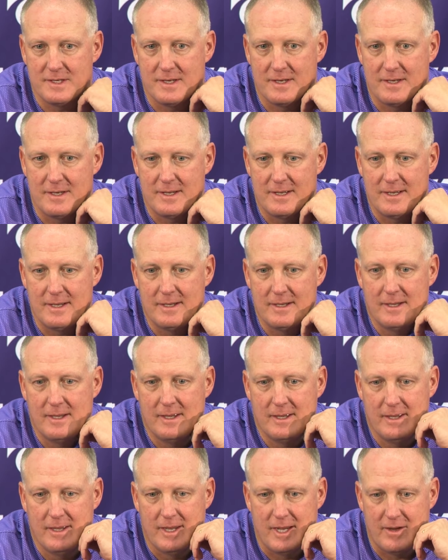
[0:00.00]
And uh,
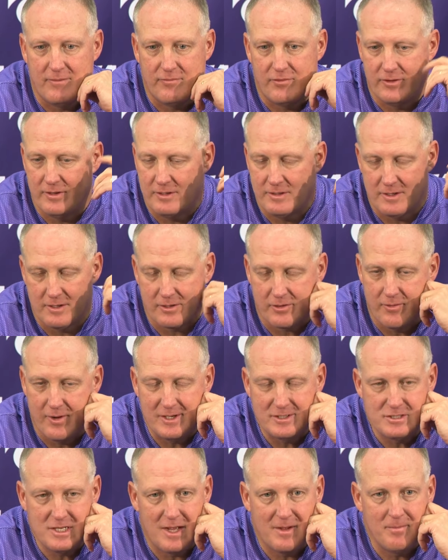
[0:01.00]
Avery did a
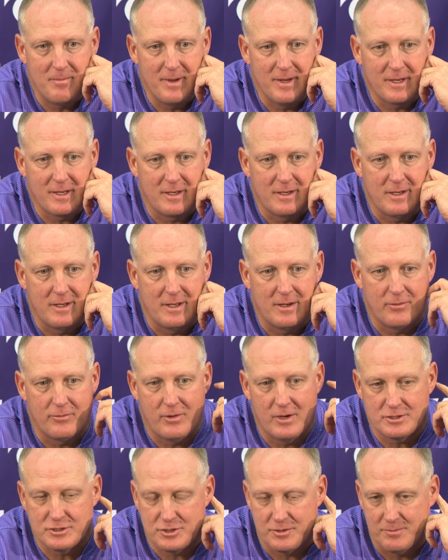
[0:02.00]
great job making a, a
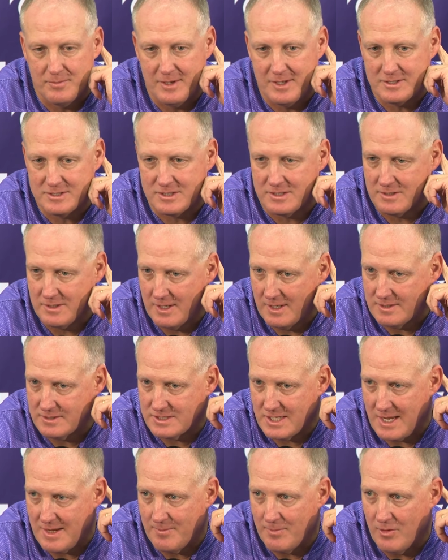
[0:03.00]
rusher miss, and, and
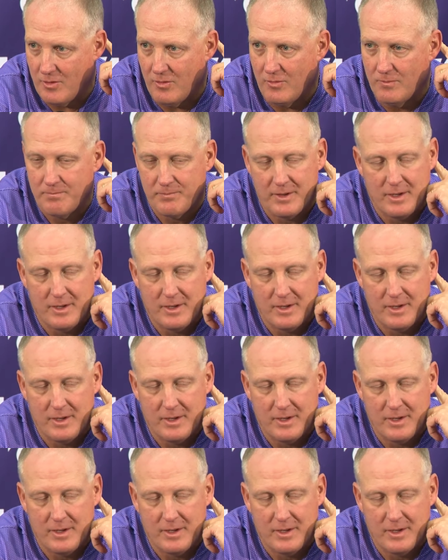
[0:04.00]
Tybo